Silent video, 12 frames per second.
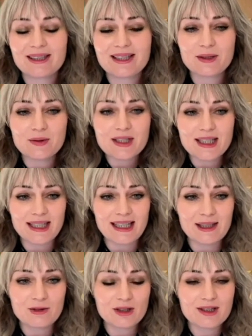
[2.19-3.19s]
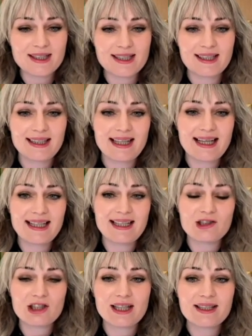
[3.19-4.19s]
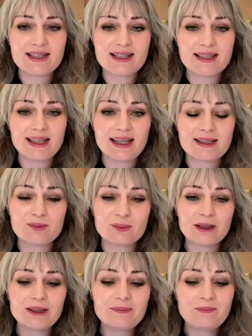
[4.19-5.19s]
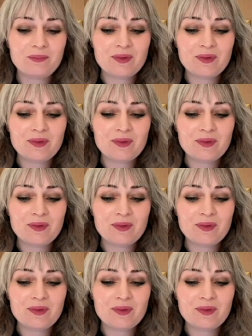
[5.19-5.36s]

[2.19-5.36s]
consultant psychiatrist in the NHS in Edinburgh.